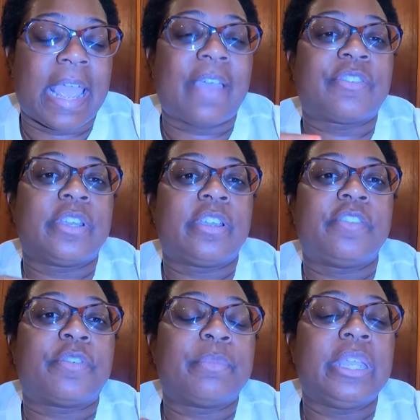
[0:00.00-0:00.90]
after
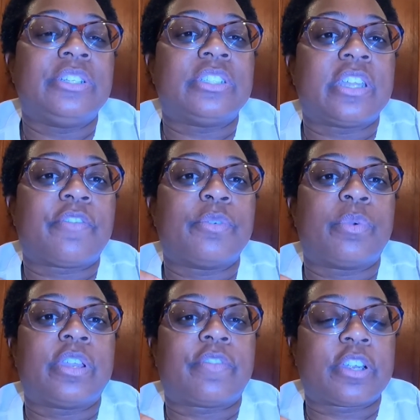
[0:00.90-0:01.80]
hearing from each and every
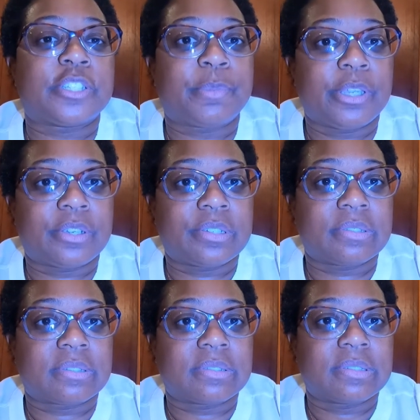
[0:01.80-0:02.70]
one of our
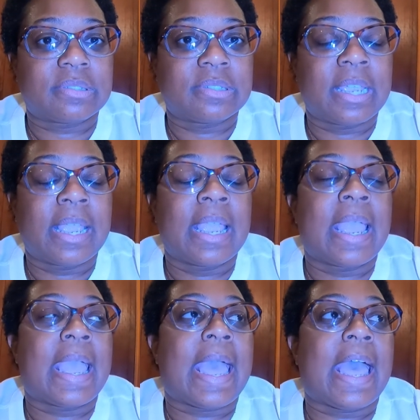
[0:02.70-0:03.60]
speakers,
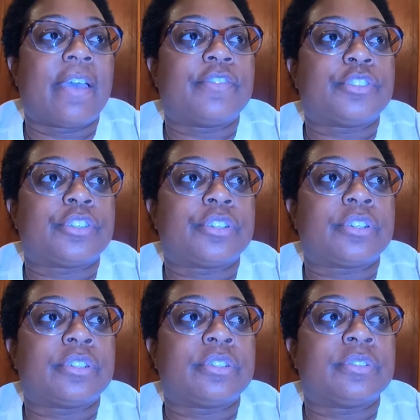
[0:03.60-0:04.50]

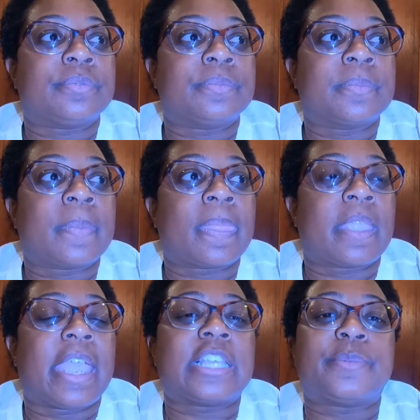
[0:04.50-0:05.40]
after
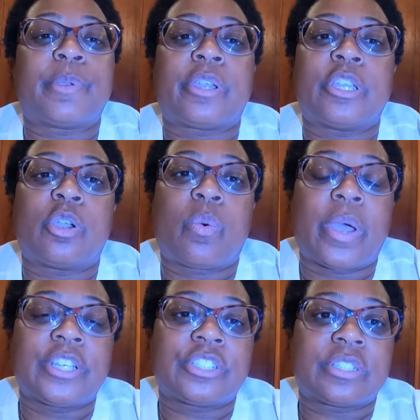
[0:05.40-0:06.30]

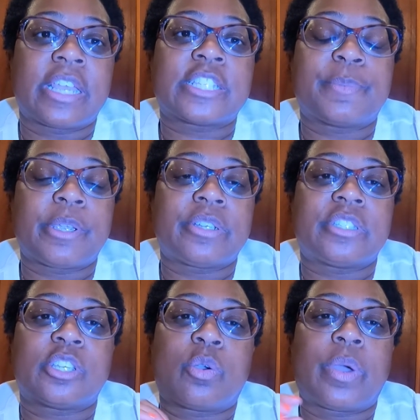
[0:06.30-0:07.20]

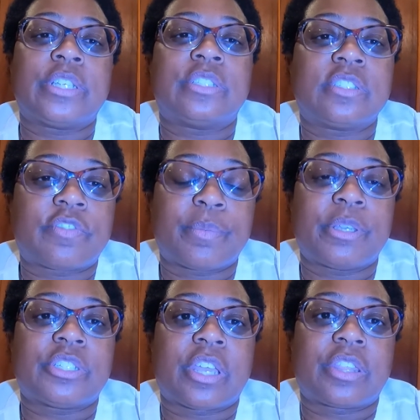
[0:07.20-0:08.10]
experiencing questions from
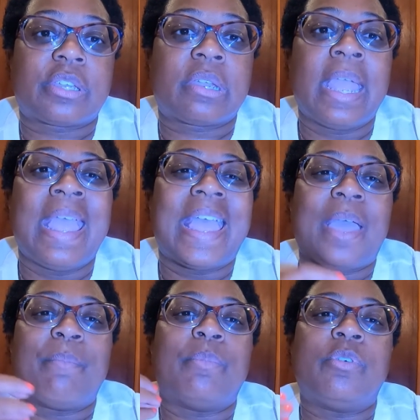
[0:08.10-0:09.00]
each other
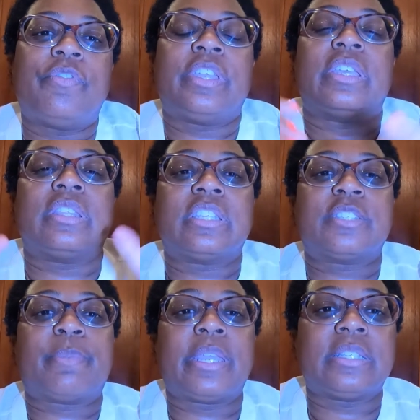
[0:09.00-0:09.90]
and moving in this
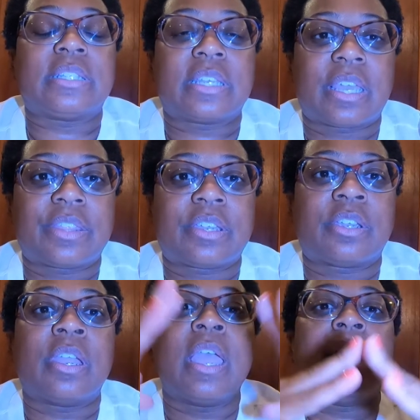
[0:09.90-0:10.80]
space
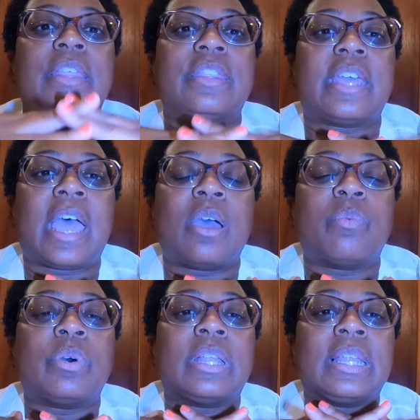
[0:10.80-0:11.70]
together,
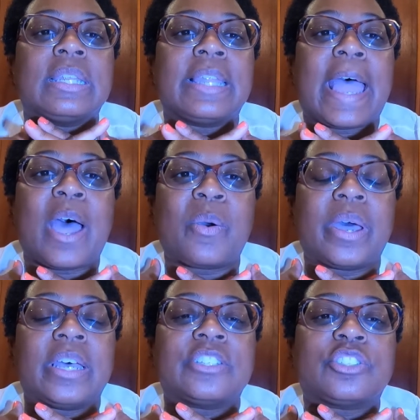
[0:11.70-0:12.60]
that will allow
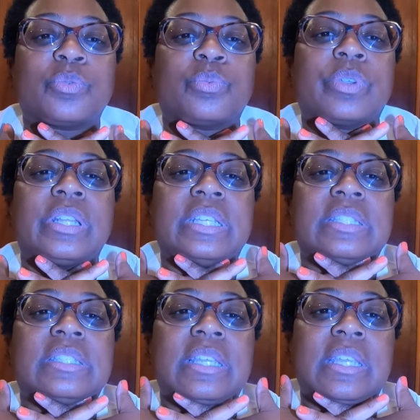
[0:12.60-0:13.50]
us to really
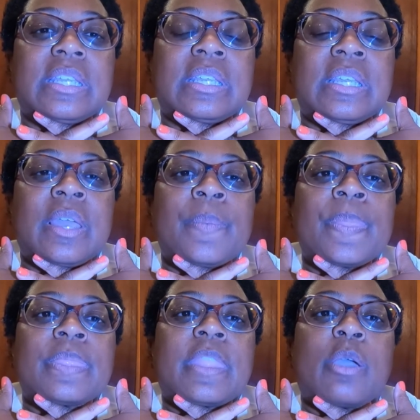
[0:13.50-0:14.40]
see
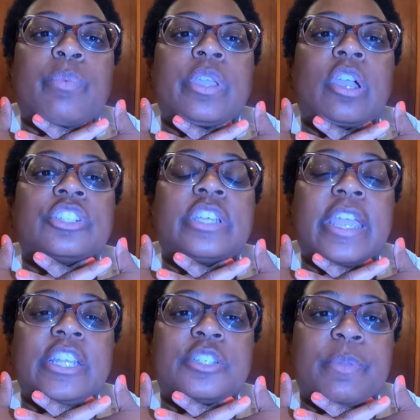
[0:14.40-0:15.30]
that we are
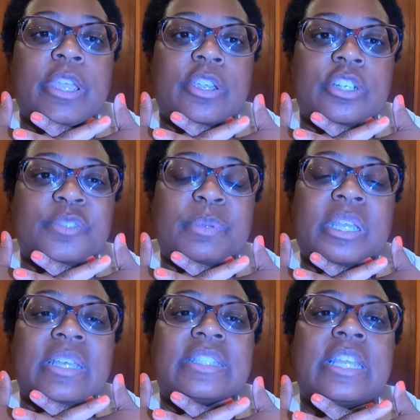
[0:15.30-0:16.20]
change makers,
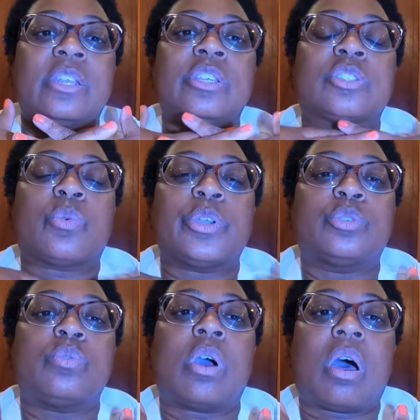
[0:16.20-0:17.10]
because it is going
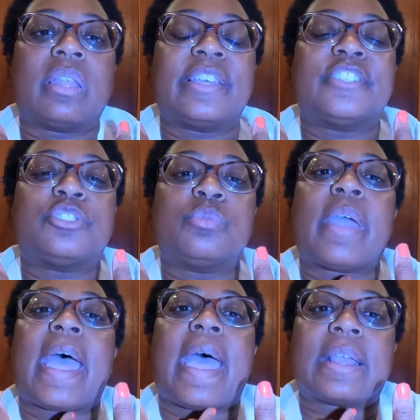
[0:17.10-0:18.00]
to call us to
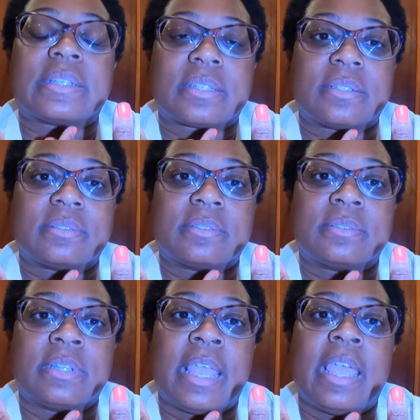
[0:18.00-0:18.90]
act
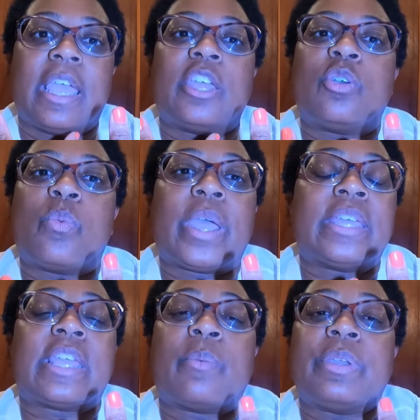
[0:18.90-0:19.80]
in a
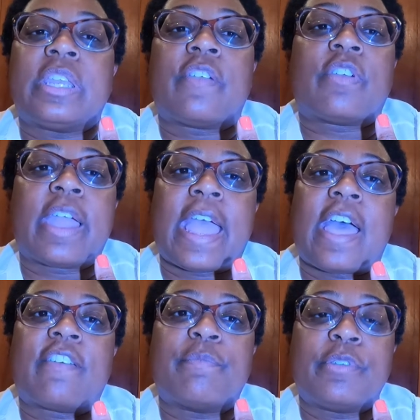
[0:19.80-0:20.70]
way that we never
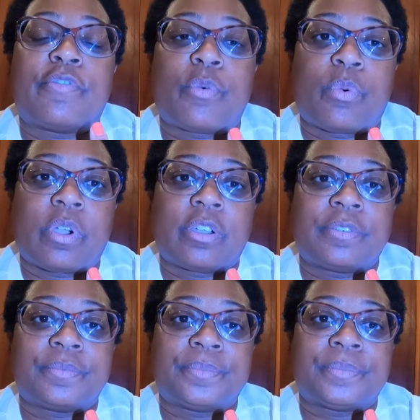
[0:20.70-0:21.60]
have before.